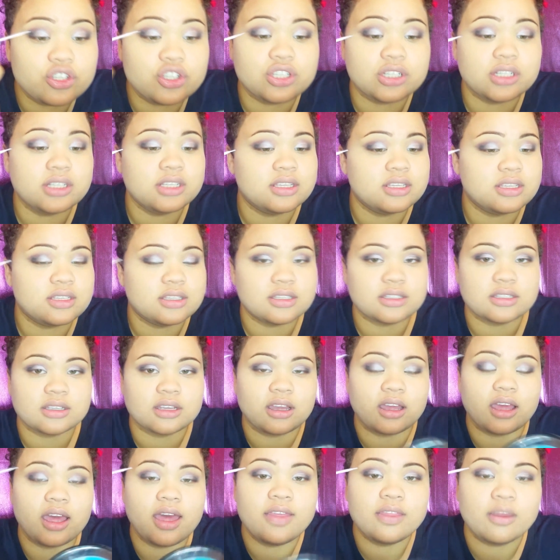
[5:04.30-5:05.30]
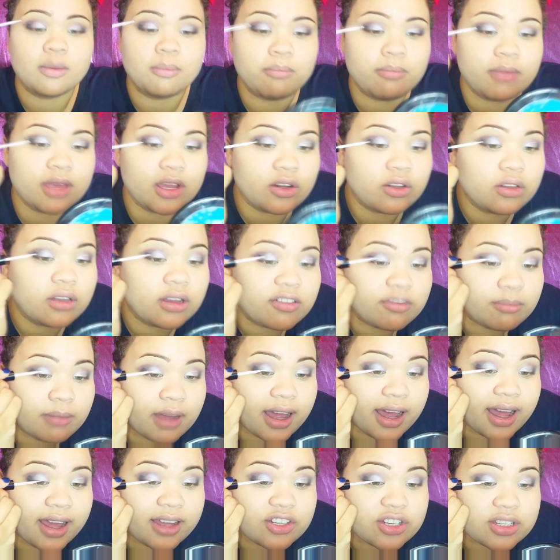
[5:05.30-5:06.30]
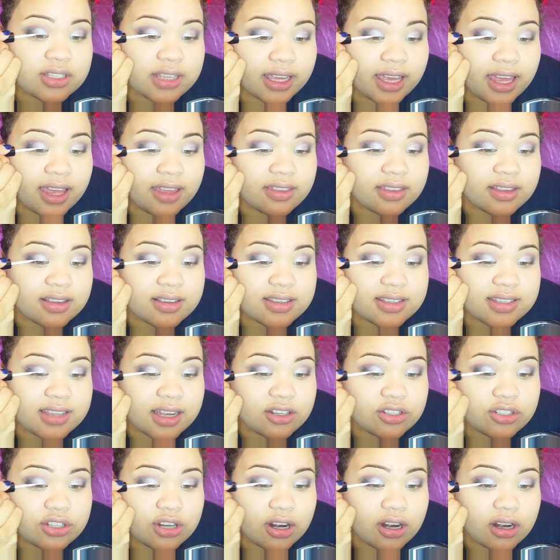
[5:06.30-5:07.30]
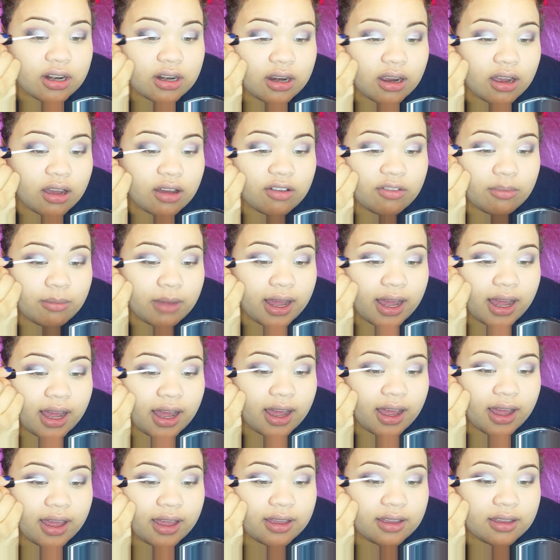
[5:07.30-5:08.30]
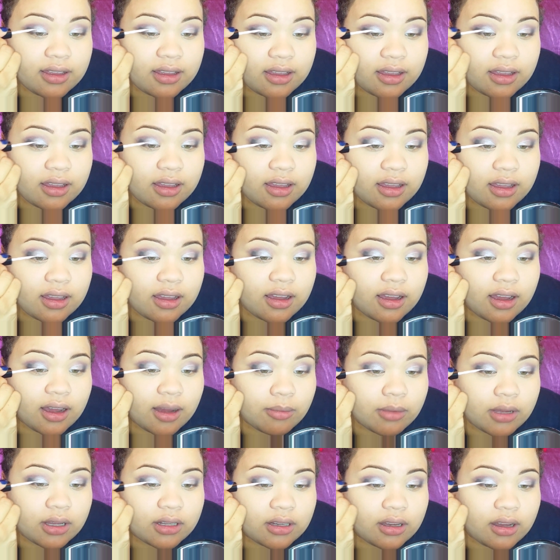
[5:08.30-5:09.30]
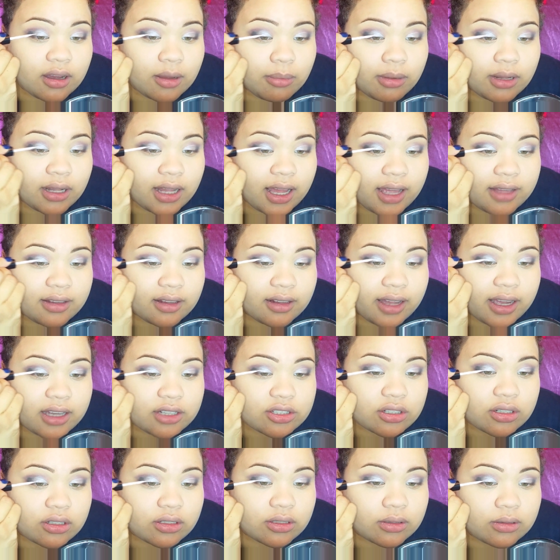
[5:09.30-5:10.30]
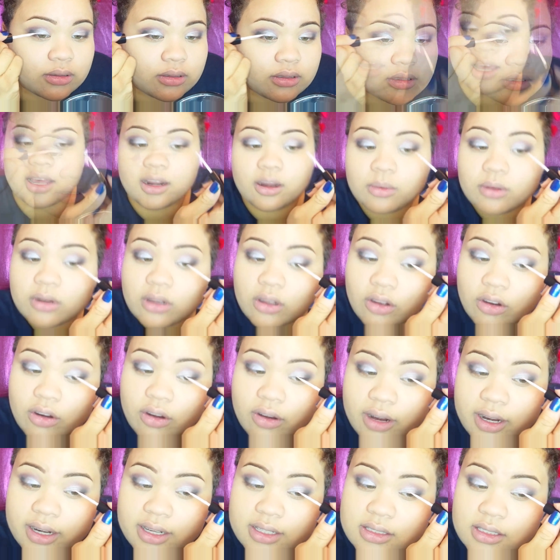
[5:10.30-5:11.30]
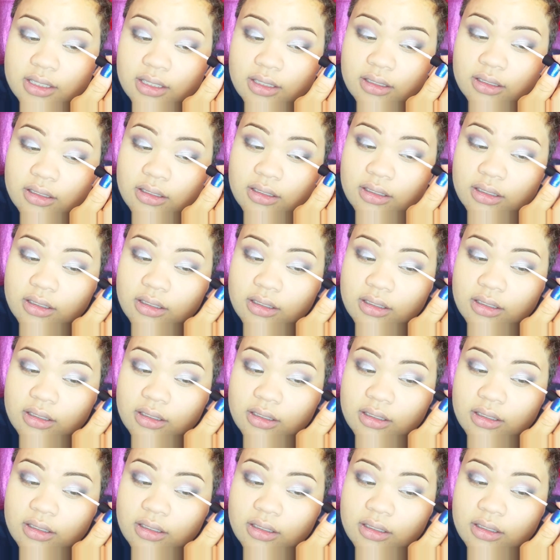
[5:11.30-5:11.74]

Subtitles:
just in the middle of my eye, just like in the center of my eye, I'm gonna apply the lash glue. I don't wanna go crazy.